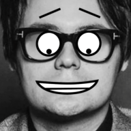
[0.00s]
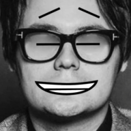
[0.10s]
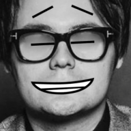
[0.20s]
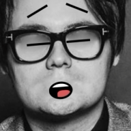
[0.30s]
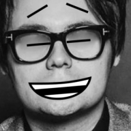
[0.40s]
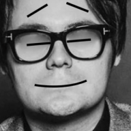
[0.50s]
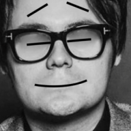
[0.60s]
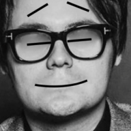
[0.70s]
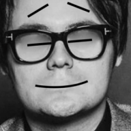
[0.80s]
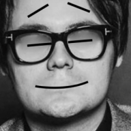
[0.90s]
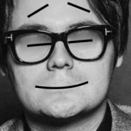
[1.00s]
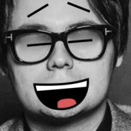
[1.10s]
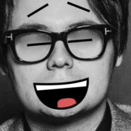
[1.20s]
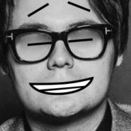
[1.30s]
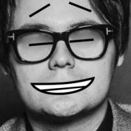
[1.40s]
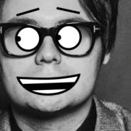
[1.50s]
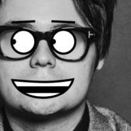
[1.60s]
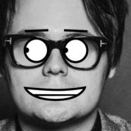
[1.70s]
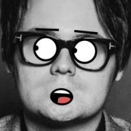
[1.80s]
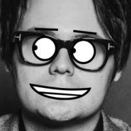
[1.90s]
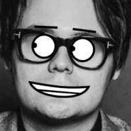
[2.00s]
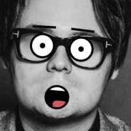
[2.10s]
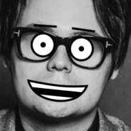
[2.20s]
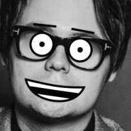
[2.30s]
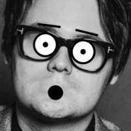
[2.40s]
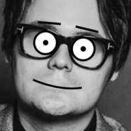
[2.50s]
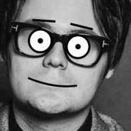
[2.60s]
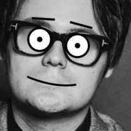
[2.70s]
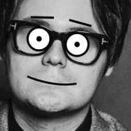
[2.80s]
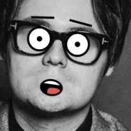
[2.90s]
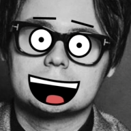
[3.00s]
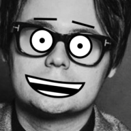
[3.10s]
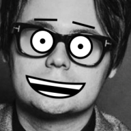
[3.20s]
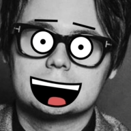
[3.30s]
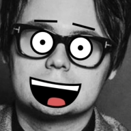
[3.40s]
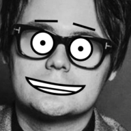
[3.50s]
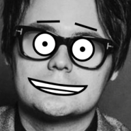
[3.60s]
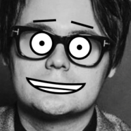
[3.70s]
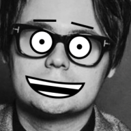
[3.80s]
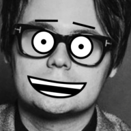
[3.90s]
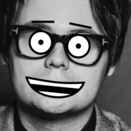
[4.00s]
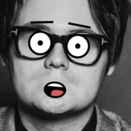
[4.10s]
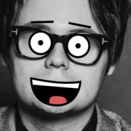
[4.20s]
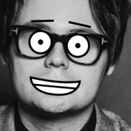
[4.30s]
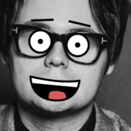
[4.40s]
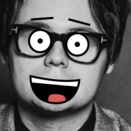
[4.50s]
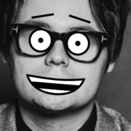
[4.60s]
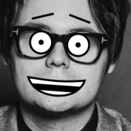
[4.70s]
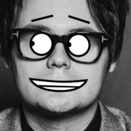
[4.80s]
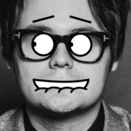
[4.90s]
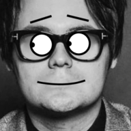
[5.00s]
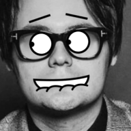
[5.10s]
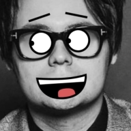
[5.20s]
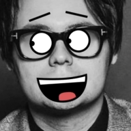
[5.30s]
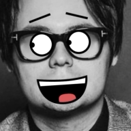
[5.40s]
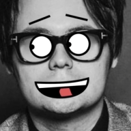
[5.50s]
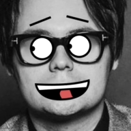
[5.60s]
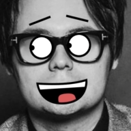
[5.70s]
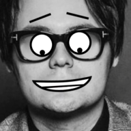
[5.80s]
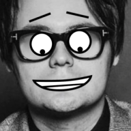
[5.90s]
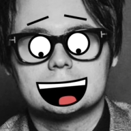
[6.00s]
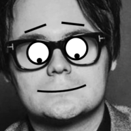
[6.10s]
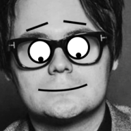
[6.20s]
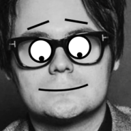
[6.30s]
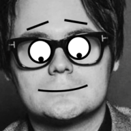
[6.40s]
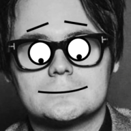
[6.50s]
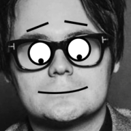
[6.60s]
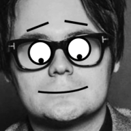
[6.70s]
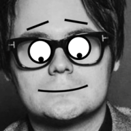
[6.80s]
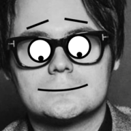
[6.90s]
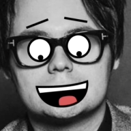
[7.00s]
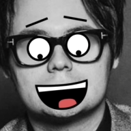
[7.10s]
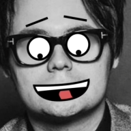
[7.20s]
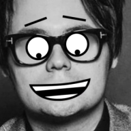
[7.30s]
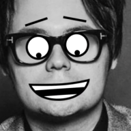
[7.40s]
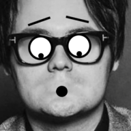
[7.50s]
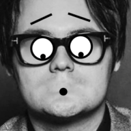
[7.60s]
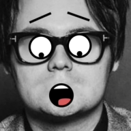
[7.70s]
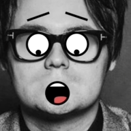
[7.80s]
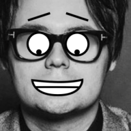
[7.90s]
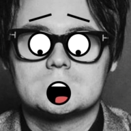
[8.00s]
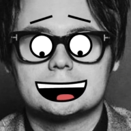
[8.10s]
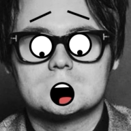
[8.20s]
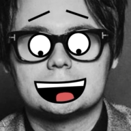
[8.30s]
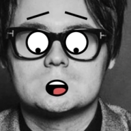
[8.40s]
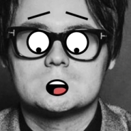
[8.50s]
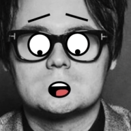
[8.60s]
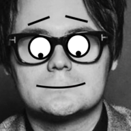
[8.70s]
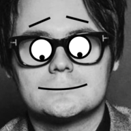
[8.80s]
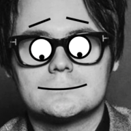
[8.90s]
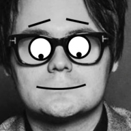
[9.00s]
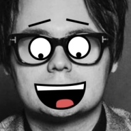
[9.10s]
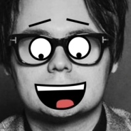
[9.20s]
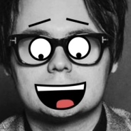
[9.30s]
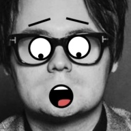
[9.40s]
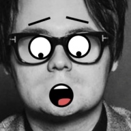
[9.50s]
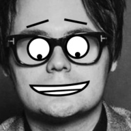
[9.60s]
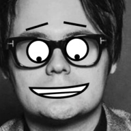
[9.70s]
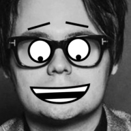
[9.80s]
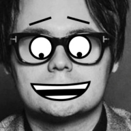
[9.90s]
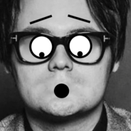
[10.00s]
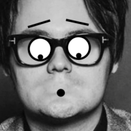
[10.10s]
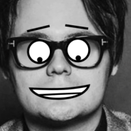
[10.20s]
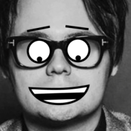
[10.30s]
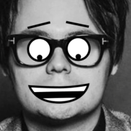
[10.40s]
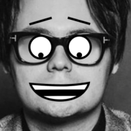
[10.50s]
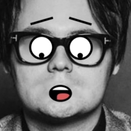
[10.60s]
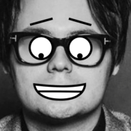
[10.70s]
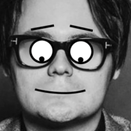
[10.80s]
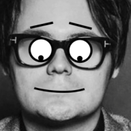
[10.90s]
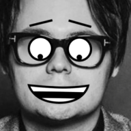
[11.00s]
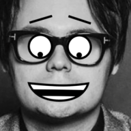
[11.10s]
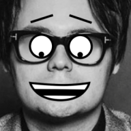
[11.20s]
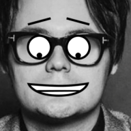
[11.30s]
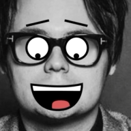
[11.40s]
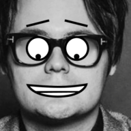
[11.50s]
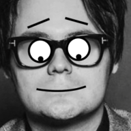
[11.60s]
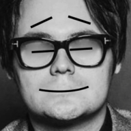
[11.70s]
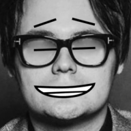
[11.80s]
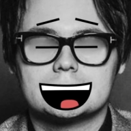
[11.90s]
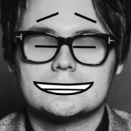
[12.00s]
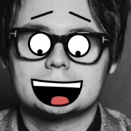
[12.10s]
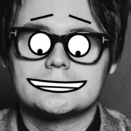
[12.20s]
it's him. Everybody just starts dying. Everybody dies. Lear comes out of the prison, holding the daughter that was being nice to him because they killed